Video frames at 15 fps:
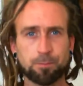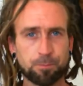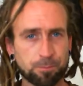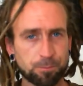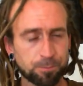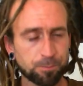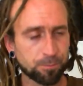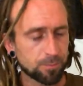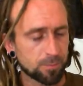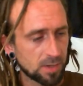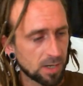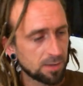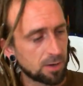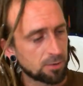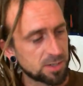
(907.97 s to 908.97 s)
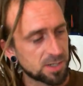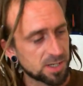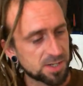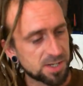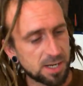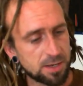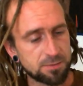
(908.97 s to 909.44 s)
There is a set of
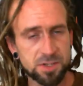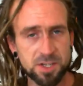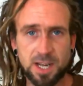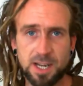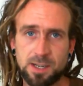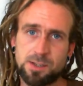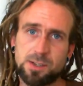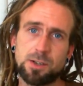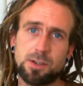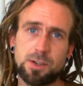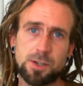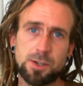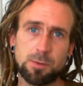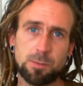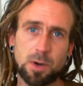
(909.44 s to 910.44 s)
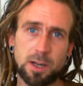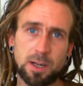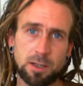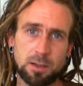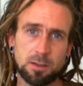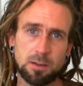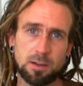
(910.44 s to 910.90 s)
stairs to my
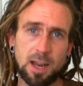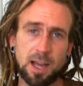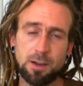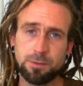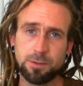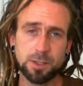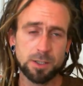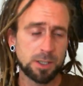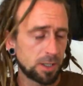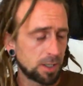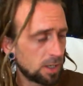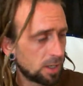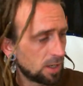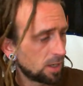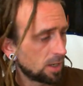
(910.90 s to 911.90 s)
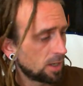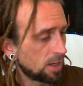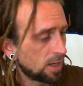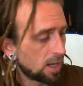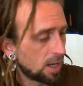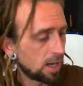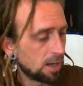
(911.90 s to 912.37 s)
left that were
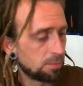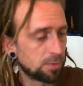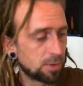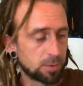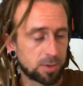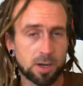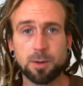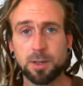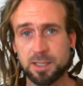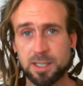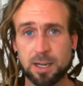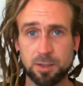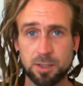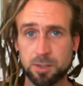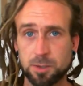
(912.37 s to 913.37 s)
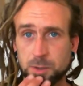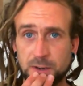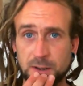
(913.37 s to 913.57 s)
going down into another level.